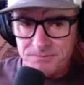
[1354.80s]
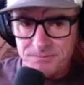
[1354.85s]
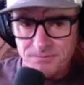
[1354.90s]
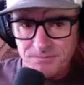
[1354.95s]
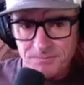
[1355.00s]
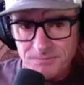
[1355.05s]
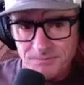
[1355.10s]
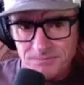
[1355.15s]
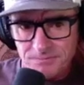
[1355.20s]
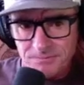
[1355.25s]

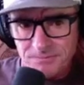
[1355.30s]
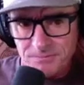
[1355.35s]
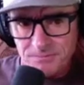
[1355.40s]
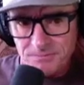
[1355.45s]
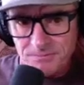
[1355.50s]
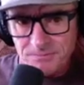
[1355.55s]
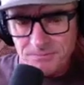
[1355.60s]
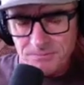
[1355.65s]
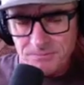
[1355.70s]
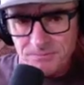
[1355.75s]

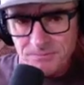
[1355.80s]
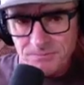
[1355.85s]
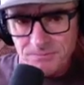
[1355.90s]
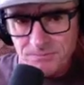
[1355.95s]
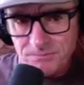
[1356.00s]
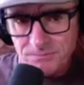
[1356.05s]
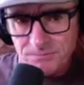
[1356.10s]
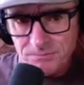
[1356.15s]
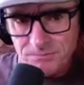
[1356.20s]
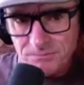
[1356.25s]

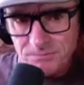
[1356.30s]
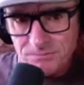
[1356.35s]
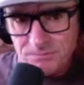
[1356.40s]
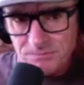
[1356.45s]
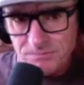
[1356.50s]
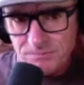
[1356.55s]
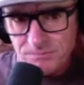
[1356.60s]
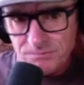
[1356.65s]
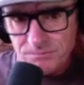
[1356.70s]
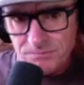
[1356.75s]

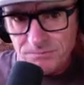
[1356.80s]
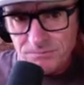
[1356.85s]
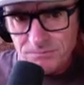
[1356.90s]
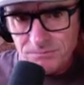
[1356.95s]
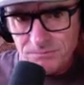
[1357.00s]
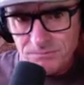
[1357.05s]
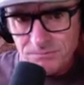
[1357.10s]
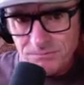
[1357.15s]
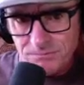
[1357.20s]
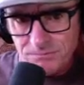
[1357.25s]

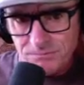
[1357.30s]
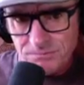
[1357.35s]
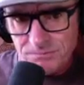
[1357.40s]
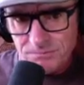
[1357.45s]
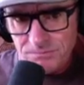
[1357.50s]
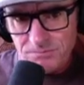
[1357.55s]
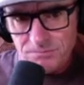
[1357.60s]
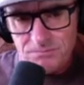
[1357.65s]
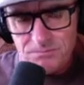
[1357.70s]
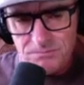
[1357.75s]

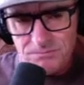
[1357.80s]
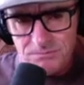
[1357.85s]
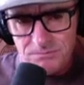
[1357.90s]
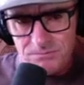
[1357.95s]
(silent)